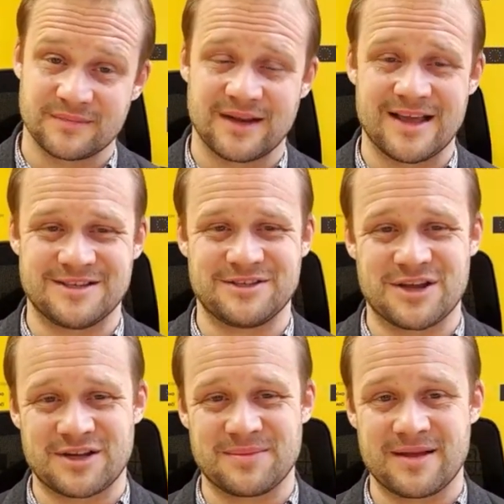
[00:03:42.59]
Ladies and
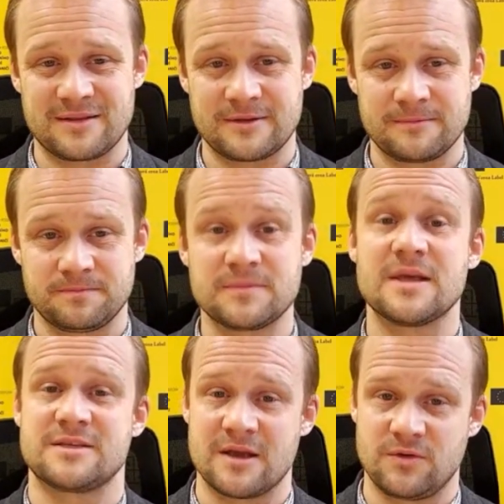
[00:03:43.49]
gentlemen,
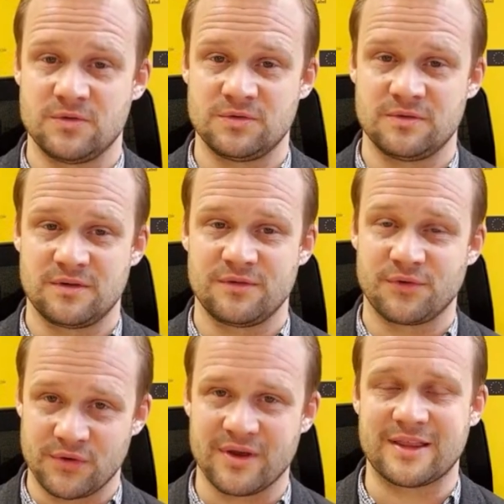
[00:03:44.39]
thank you for
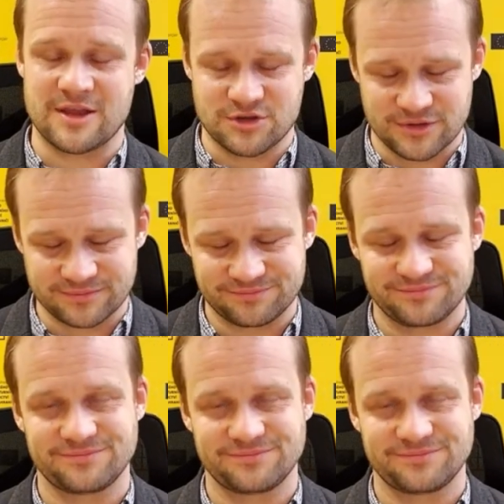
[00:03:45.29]
your attention.